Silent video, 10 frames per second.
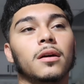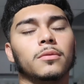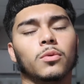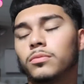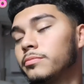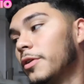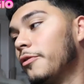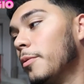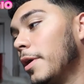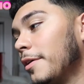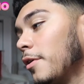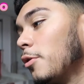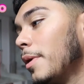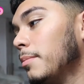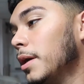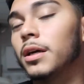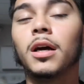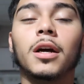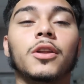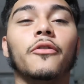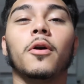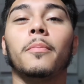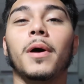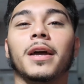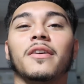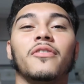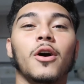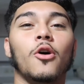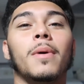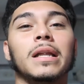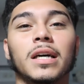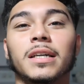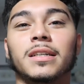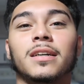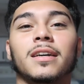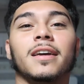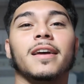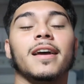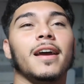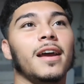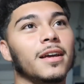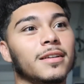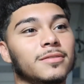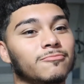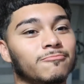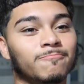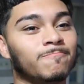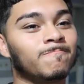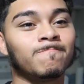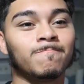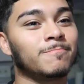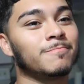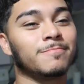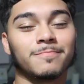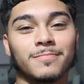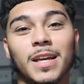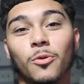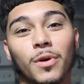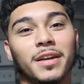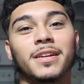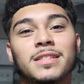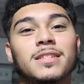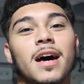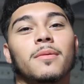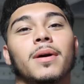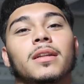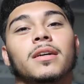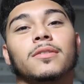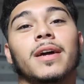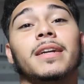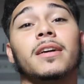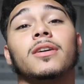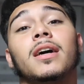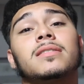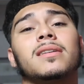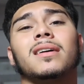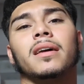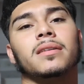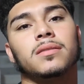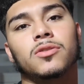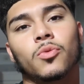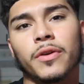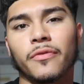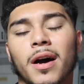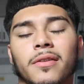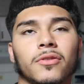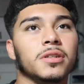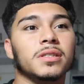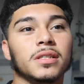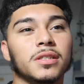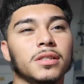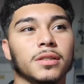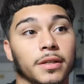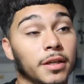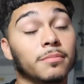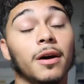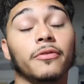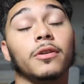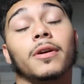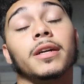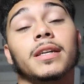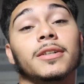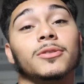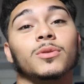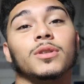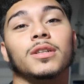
well the foot peg fell on my bike the foot peg fell on my leg and it went inside of my leg right now guys I got like 25 to 30 stitches in my foot right now